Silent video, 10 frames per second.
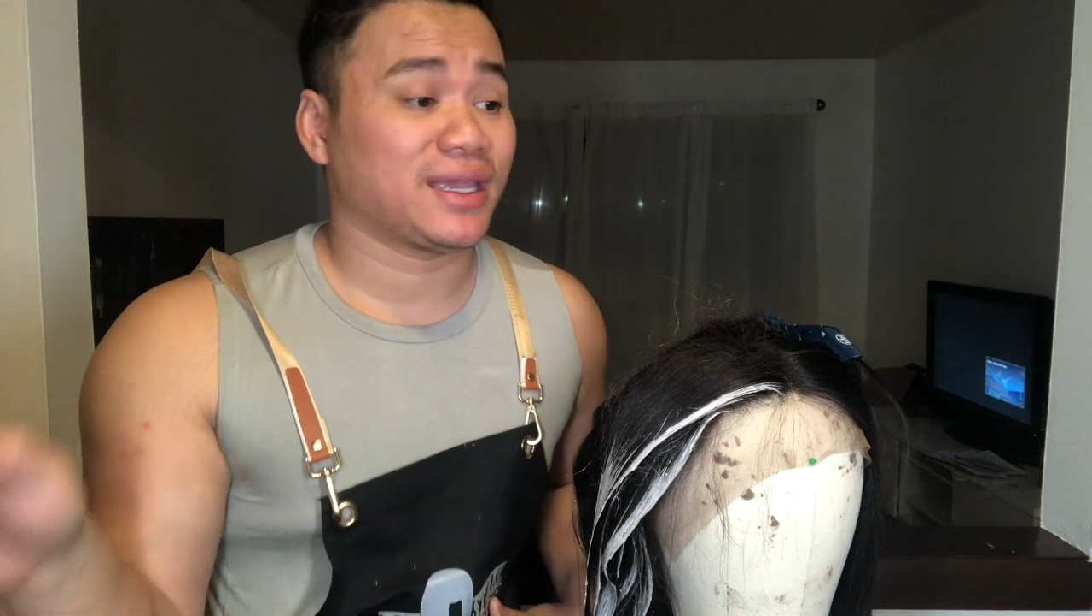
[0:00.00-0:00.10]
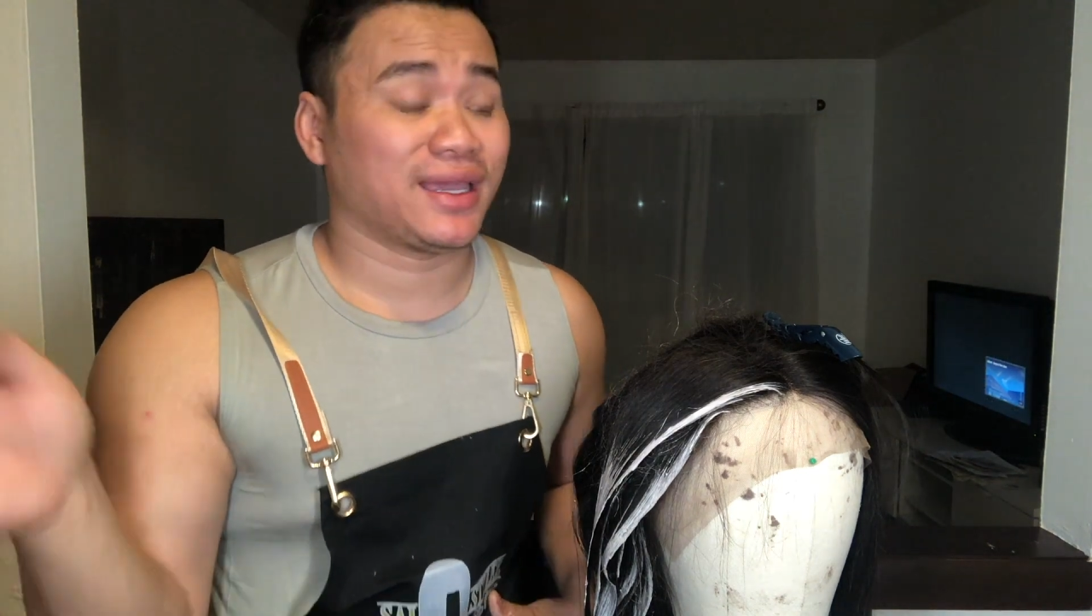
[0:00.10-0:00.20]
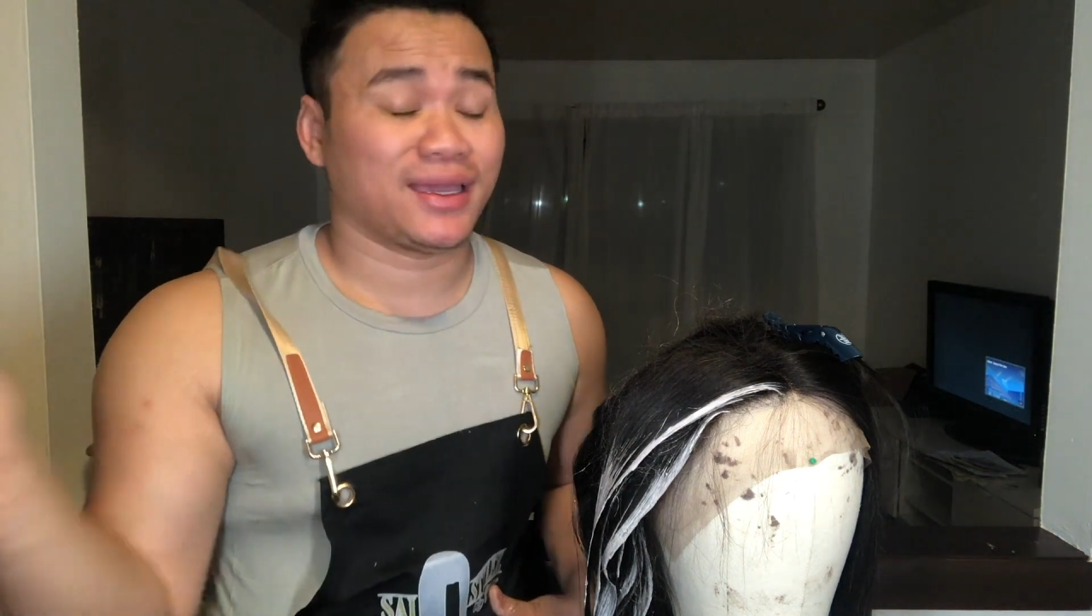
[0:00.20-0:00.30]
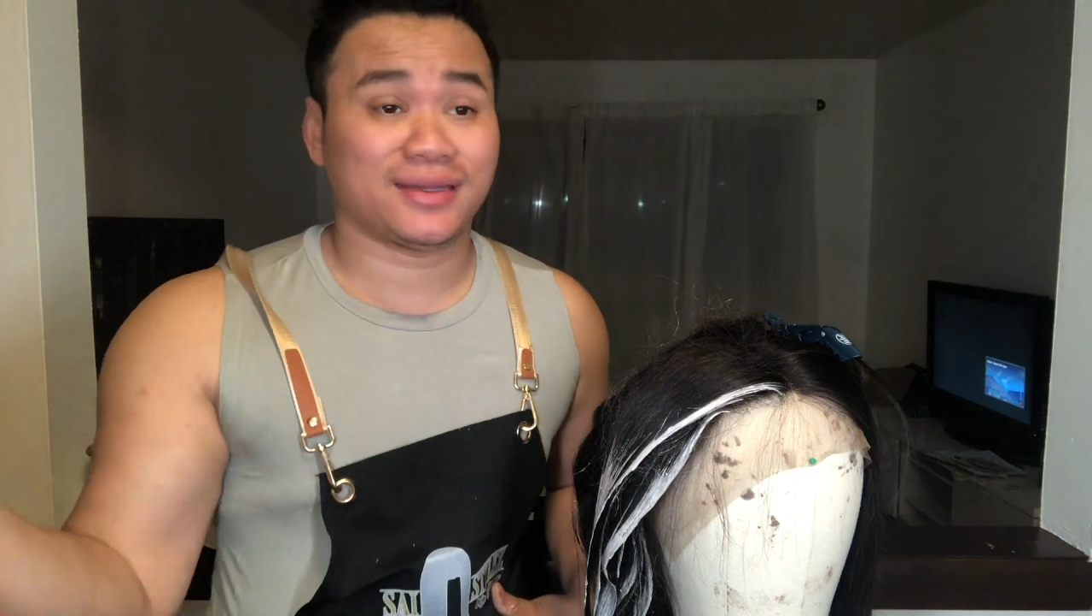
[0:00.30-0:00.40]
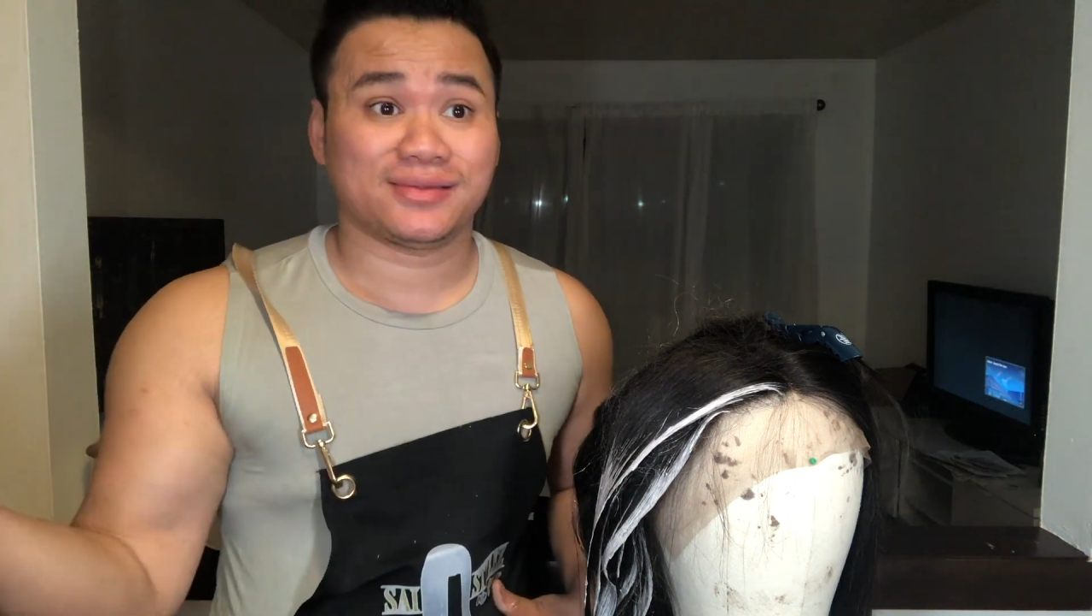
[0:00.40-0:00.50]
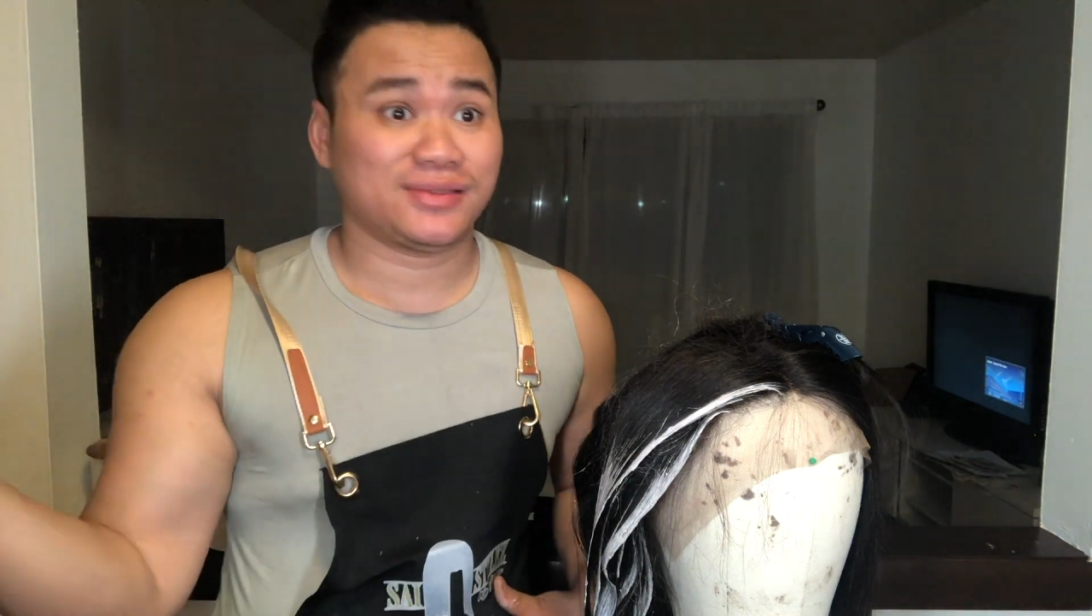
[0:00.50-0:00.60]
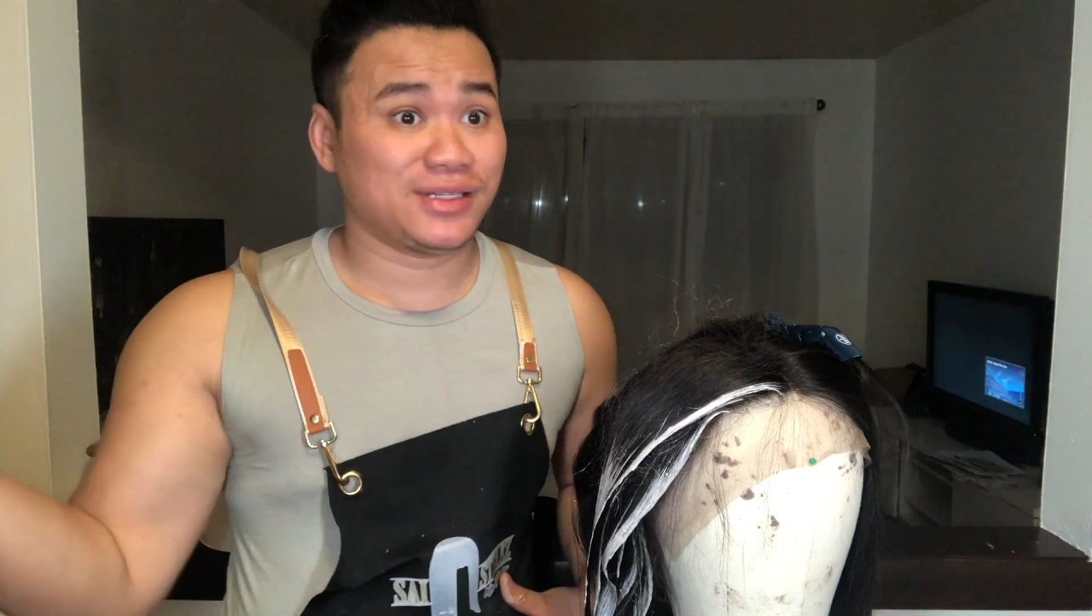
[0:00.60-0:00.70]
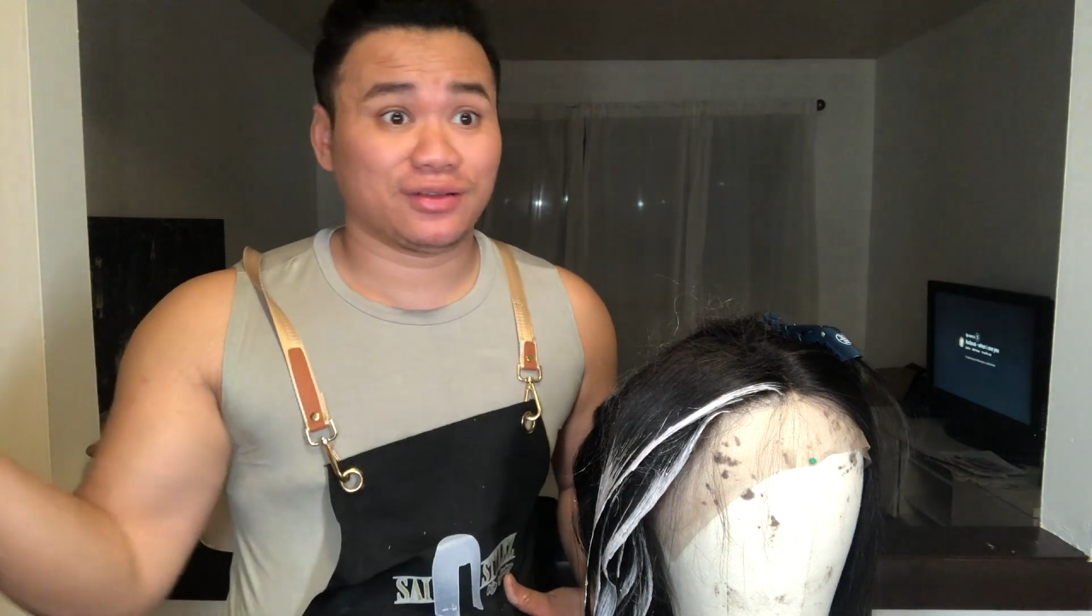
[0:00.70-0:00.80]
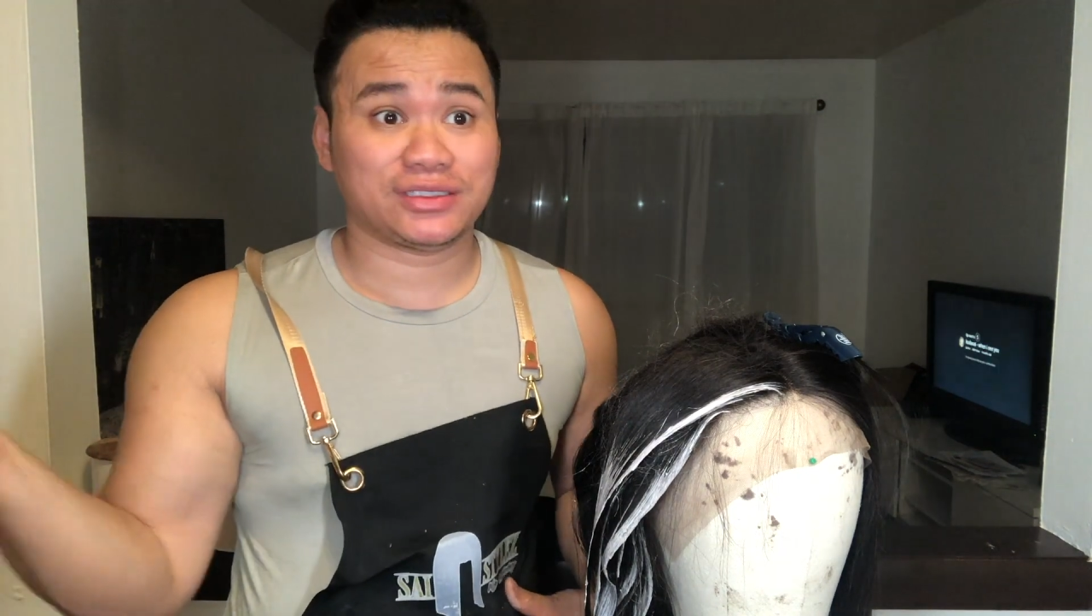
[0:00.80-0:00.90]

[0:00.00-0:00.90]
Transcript: and you know,